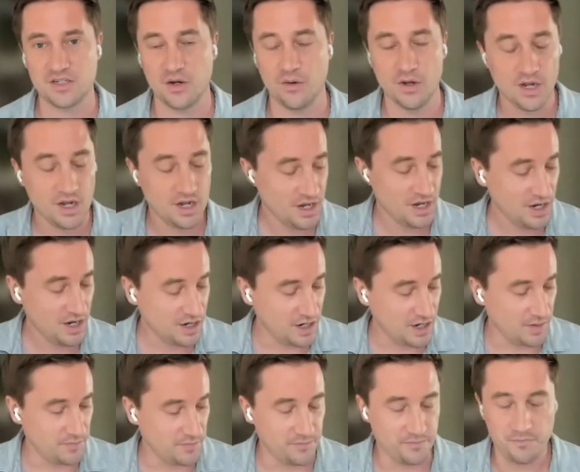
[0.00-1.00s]
So
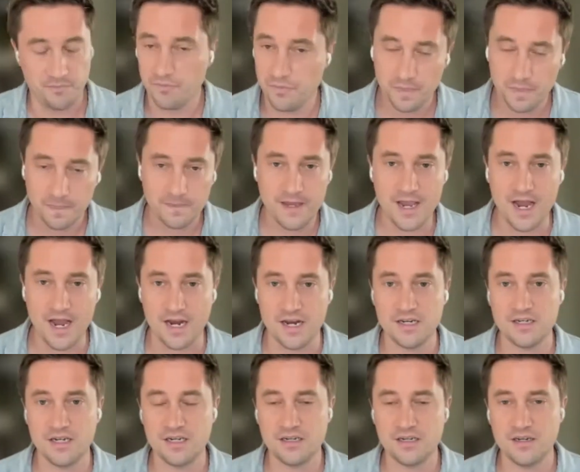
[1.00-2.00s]
um, yeah,
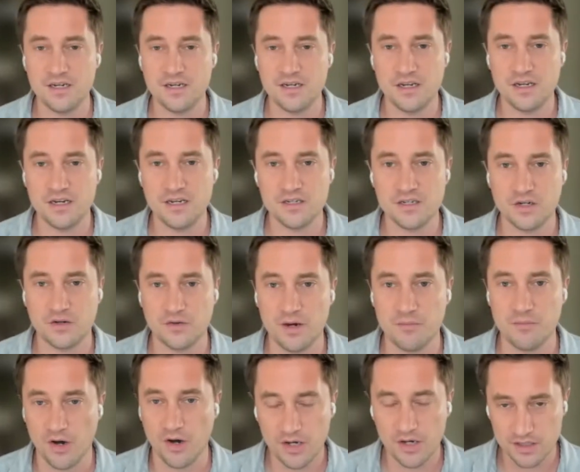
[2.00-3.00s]
it, it, it is a
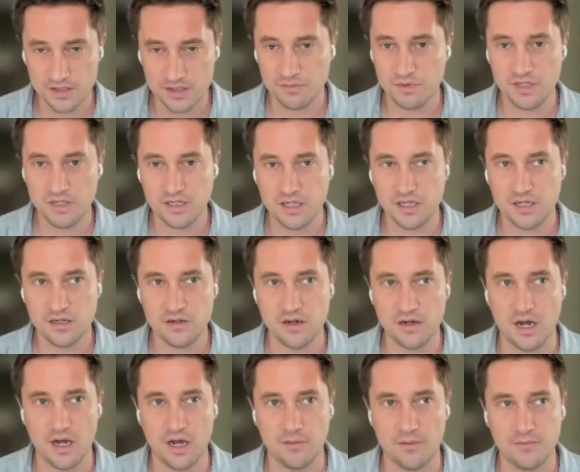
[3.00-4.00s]
great market to be
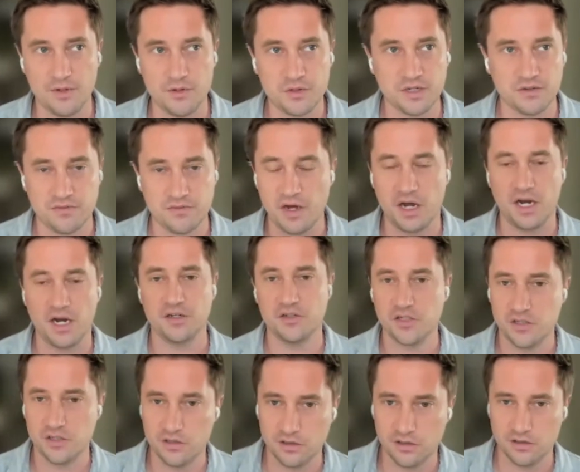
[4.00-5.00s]
in. Um, you can
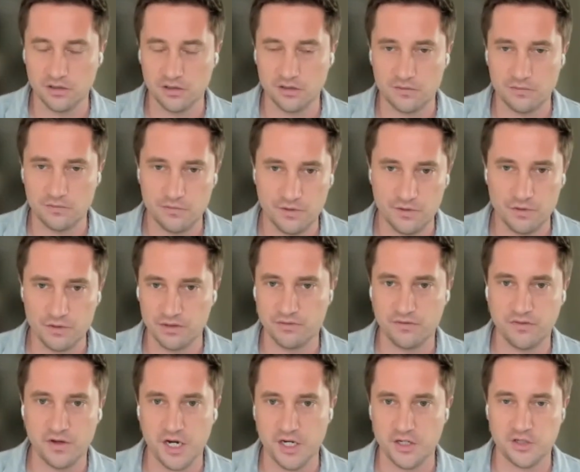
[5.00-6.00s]
find your you can
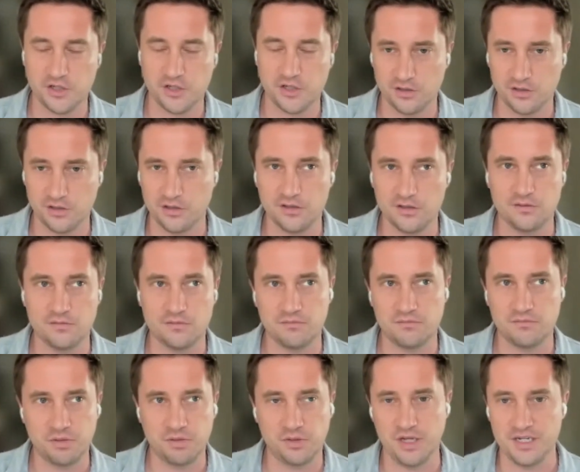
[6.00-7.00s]
find your
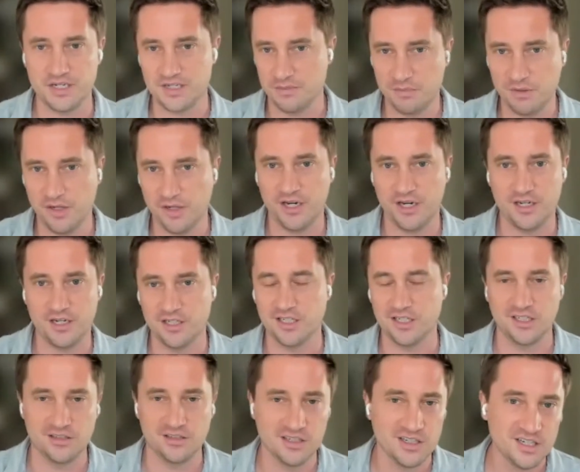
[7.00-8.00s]
place to play
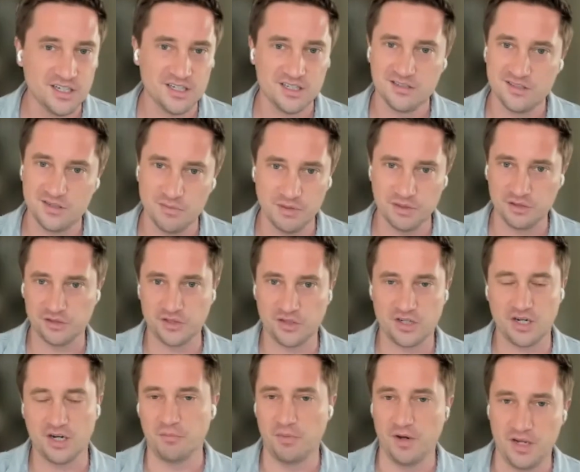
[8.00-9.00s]
in to build
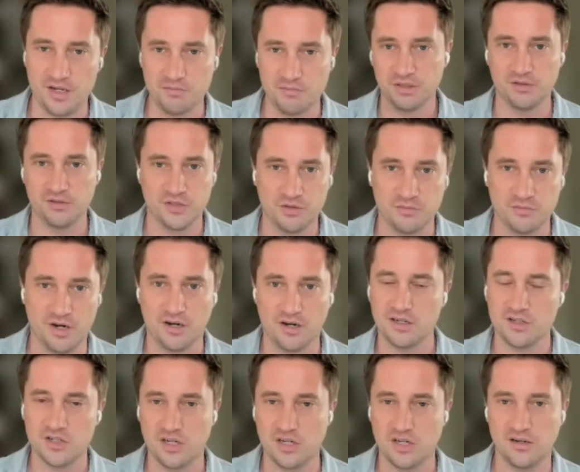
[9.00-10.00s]
your company and build your
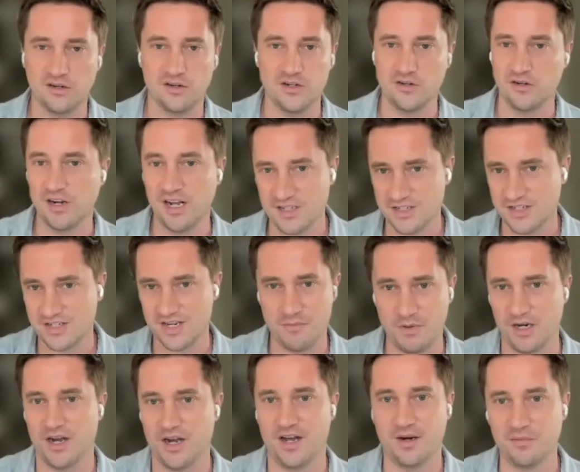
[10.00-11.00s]
market share, and you're not
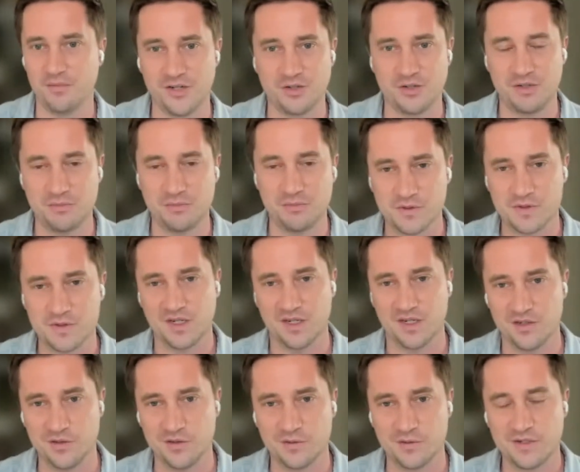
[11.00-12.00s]
stepping on a bunch of people's
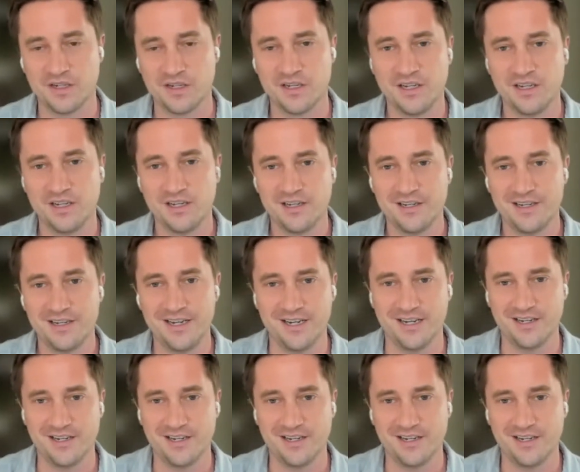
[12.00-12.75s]
toes yeah.